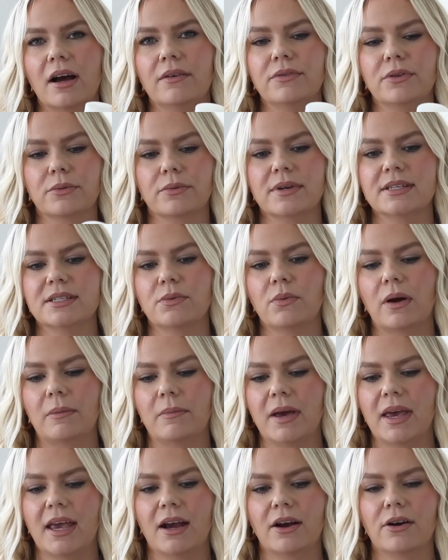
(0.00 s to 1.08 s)
of the reason why
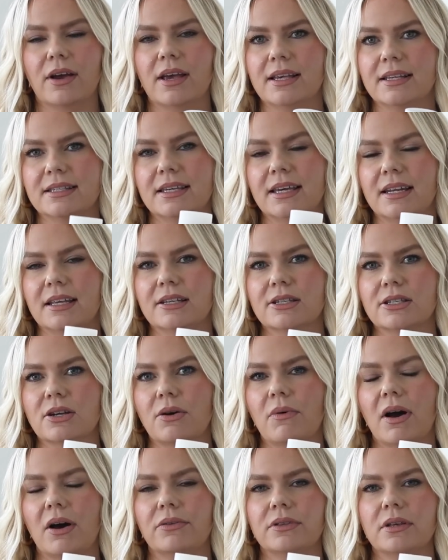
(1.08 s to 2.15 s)
my hair is getting so
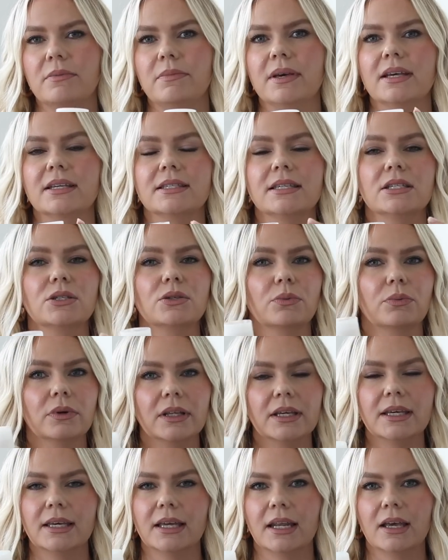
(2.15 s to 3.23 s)
so healthy because it's
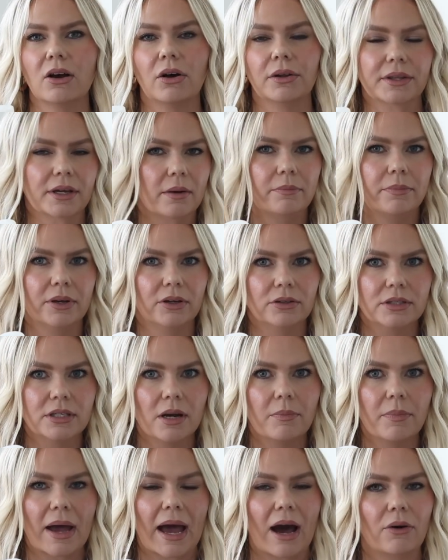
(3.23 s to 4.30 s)
really getting all that
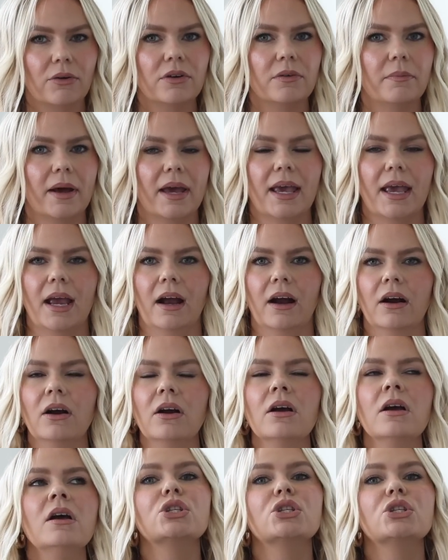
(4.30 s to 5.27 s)
buildup out of my hair.